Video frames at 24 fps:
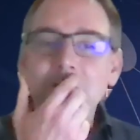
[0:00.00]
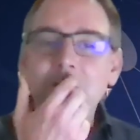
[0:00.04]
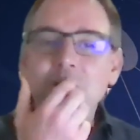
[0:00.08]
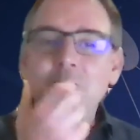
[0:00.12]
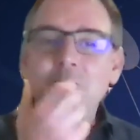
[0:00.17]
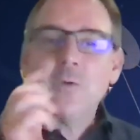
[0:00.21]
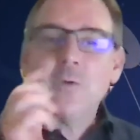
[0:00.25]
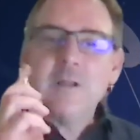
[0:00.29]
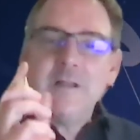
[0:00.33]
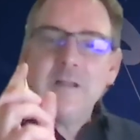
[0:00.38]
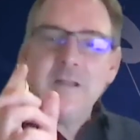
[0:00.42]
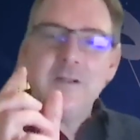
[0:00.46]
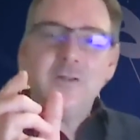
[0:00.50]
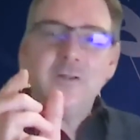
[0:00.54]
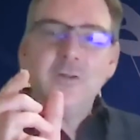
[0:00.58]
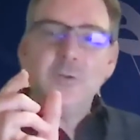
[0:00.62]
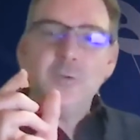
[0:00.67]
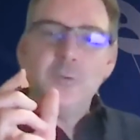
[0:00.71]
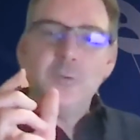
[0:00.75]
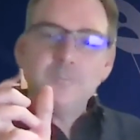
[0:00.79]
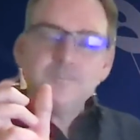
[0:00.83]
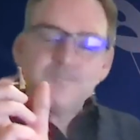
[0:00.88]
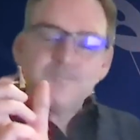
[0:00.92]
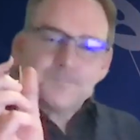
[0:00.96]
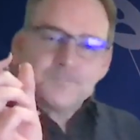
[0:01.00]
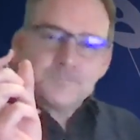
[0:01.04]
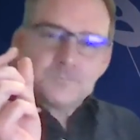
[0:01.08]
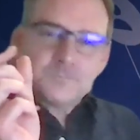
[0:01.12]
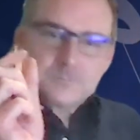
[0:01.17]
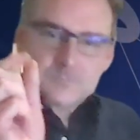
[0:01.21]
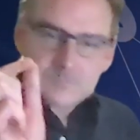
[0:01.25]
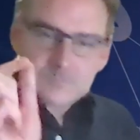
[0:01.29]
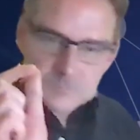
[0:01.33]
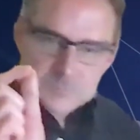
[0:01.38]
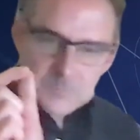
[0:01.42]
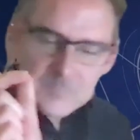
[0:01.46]
to quickly do.
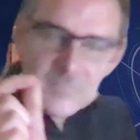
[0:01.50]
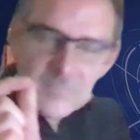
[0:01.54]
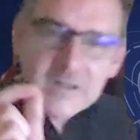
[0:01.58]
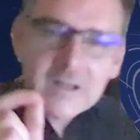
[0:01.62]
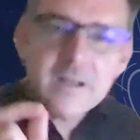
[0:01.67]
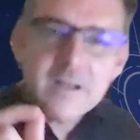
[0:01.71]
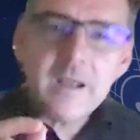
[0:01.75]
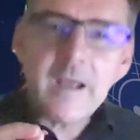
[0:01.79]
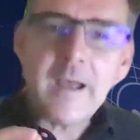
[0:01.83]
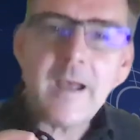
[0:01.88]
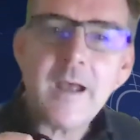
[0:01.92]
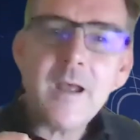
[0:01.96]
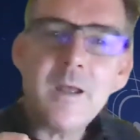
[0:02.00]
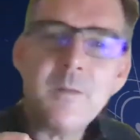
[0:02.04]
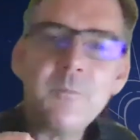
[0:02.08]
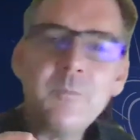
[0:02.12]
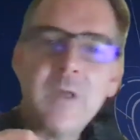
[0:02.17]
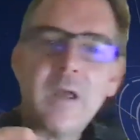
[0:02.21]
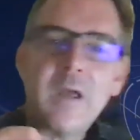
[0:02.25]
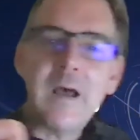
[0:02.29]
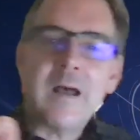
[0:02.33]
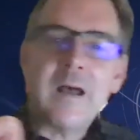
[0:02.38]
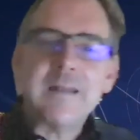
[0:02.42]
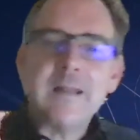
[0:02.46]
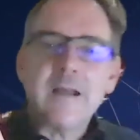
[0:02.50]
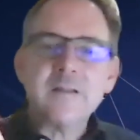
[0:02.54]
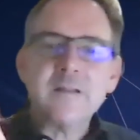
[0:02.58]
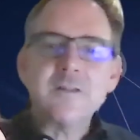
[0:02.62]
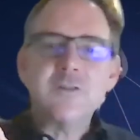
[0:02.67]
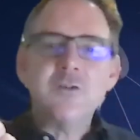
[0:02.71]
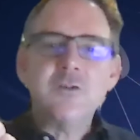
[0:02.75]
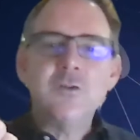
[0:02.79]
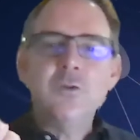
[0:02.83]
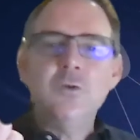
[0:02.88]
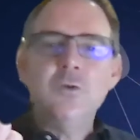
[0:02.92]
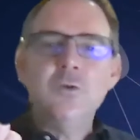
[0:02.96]
I'd like
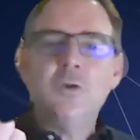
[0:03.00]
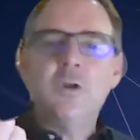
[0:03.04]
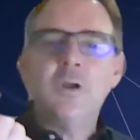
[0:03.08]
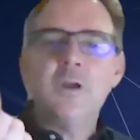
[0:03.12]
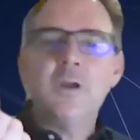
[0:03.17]
to